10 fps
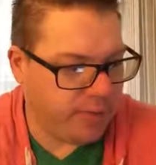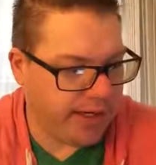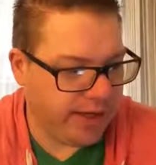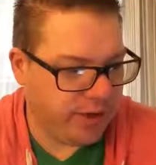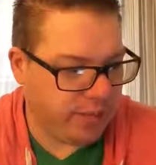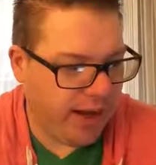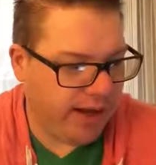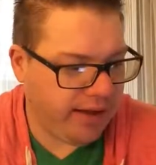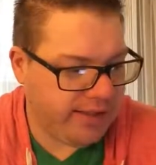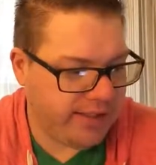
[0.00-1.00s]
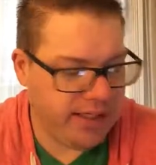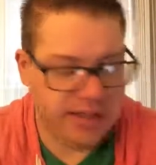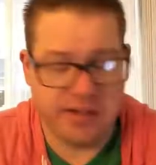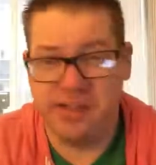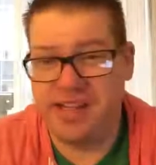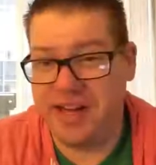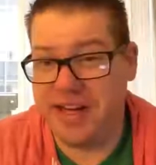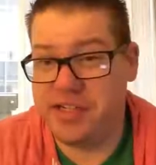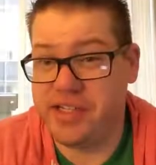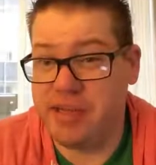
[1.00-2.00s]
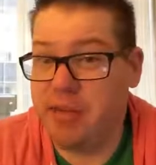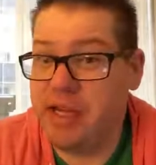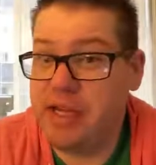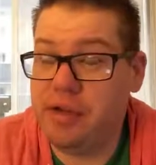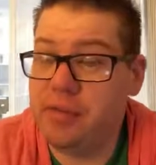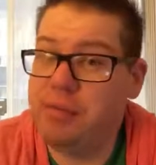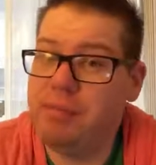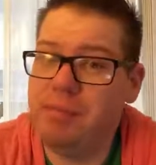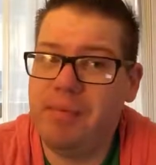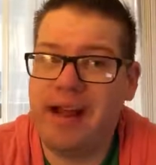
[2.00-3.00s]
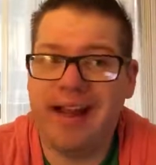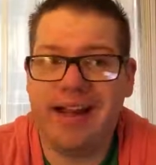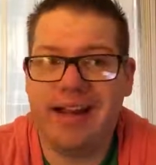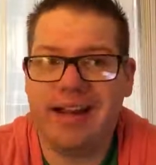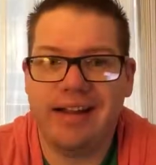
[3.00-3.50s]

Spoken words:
We did group policy. There's DHCP.